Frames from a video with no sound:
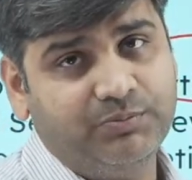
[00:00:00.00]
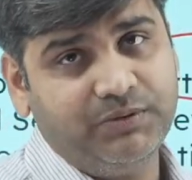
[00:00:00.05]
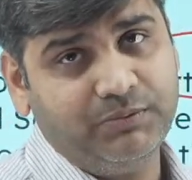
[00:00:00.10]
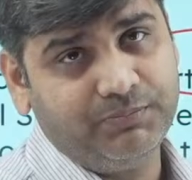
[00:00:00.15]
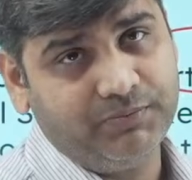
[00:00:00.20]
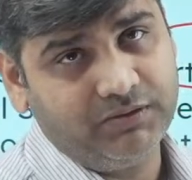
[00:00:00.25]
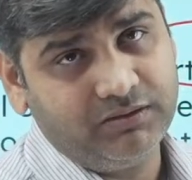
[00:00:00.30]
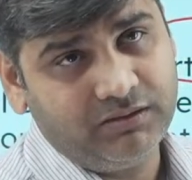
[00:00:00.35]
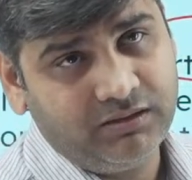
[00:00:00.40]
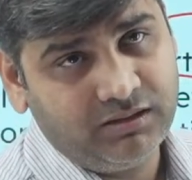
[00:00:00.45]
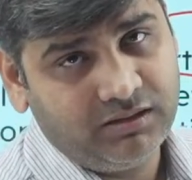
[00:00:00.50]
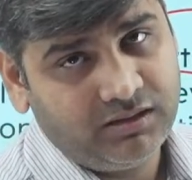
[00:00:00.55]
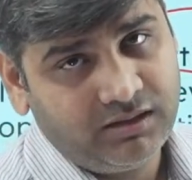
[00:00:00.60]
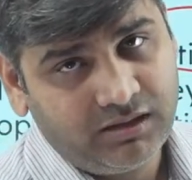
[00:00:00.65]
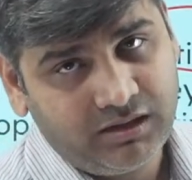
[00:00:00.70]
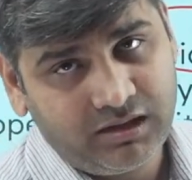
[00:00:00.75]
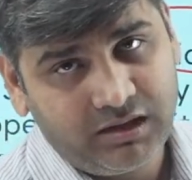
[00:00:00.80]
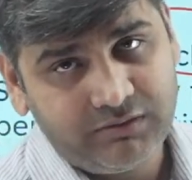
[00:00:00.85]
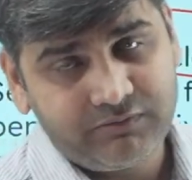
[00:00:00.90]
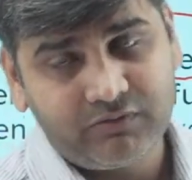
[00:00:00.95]
people.
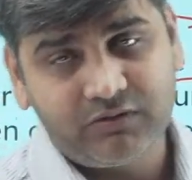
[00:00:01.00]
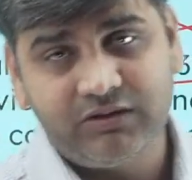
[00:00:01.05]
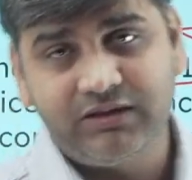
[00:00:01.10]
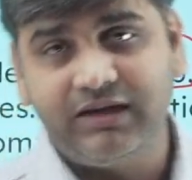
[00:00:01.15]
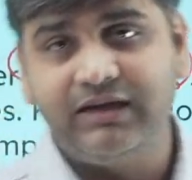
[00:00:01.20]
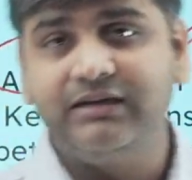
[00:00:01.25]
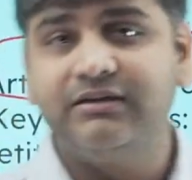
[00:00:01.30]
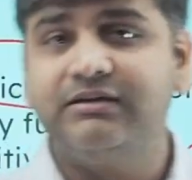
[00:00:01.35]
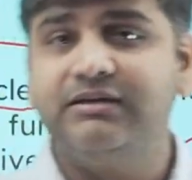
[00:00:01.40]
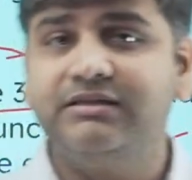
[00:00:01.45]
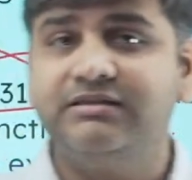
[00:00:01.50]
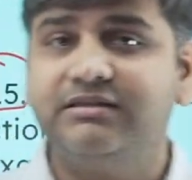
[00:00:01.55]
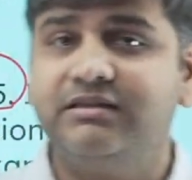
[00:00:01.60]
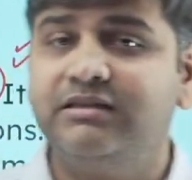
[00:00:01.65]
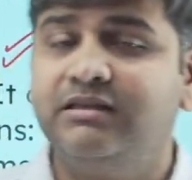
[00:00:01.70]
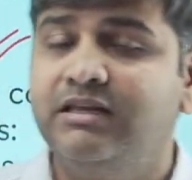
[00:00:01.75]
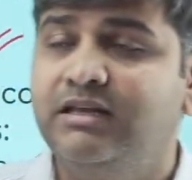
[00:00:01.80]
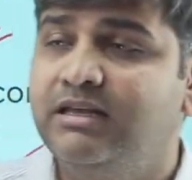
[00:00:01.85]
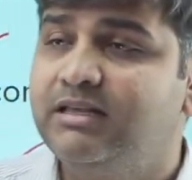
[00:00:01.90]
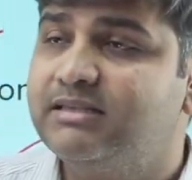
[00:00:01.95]
And for that
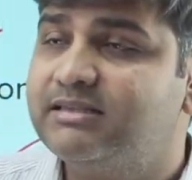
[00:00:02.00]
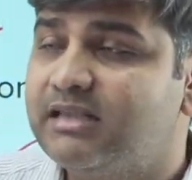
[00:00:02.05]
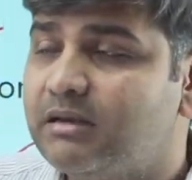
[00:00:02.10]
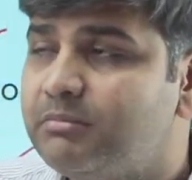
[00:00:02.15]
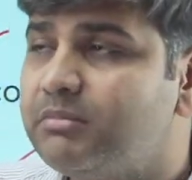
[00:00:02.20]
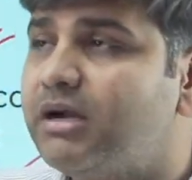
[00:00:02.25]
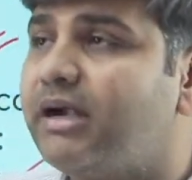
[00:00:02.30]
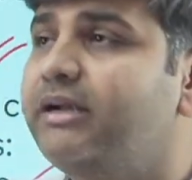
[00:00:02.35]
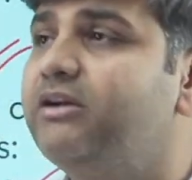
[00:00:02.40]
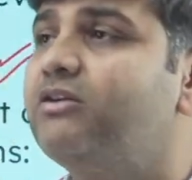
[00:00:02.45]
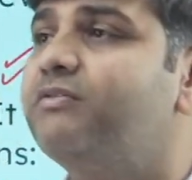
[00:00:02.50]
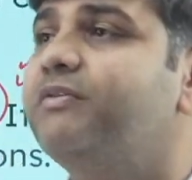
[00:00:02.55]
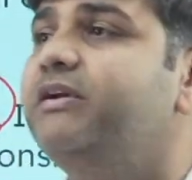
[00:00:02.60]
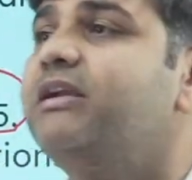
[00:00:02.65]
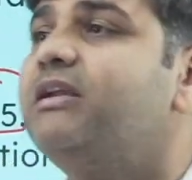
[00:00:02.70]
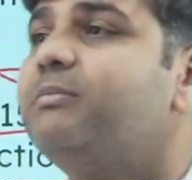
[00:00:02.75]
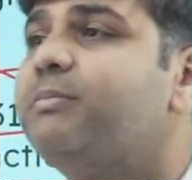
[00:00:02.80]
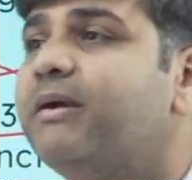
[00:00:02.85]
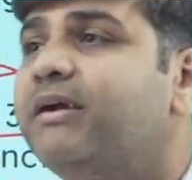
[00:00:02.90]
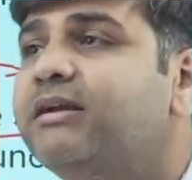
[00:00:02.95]
reason, some kind of
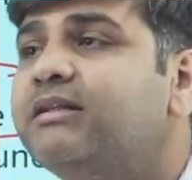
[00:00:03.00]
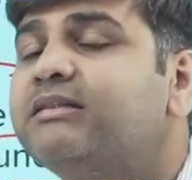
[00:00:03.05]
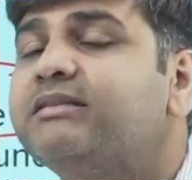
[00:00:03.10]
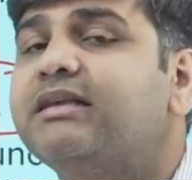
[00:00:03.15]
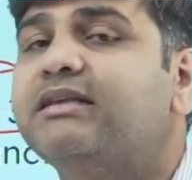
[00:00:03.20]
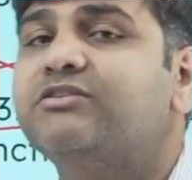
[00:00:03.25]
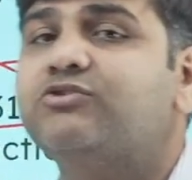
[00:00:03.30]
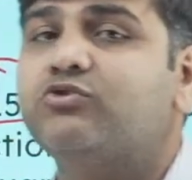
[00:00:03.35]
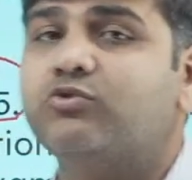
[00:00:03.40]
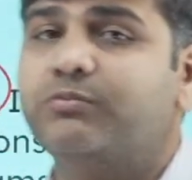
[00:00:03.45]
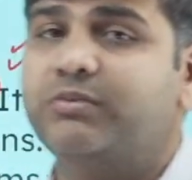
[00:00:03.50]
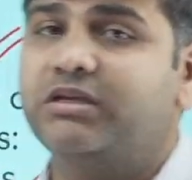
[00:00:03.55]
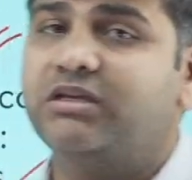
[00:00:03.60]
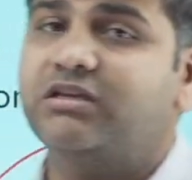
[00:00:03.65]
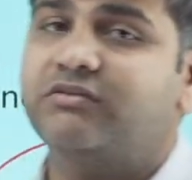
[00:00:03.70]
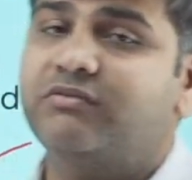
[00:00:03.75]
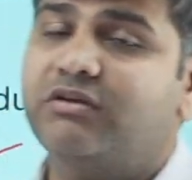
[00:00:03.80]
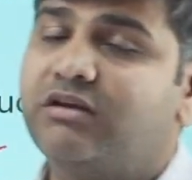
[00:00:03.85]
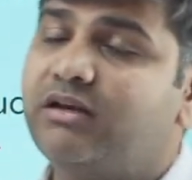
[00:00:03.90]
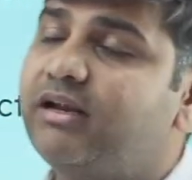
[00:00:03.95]
independence has to be
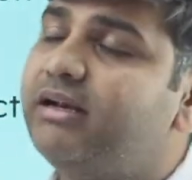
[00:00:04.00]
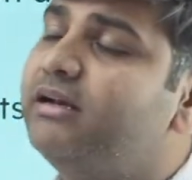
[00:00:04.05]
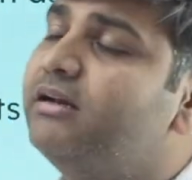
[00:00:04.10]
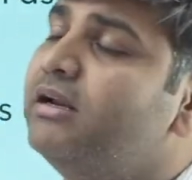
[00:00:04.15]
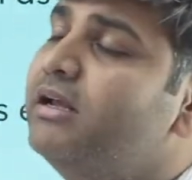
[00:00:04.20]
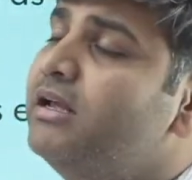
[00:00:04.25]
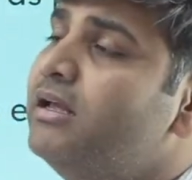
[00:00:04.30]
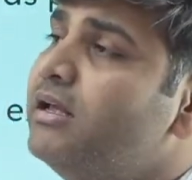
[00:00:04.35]
given, and